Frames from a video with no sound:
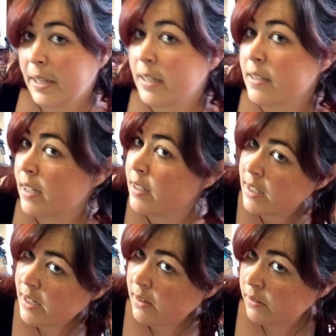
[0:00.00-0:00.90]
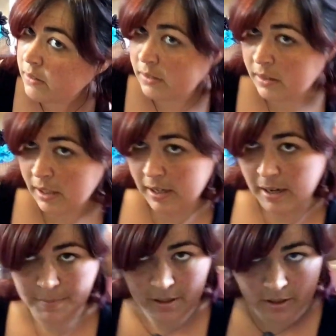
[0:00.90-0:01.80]
going to set it down and
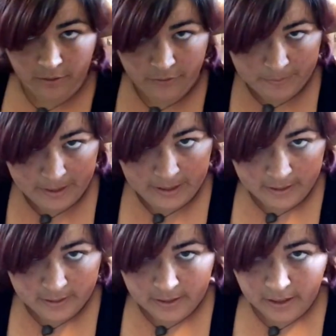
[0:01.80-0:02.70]
I'm going to go for my next.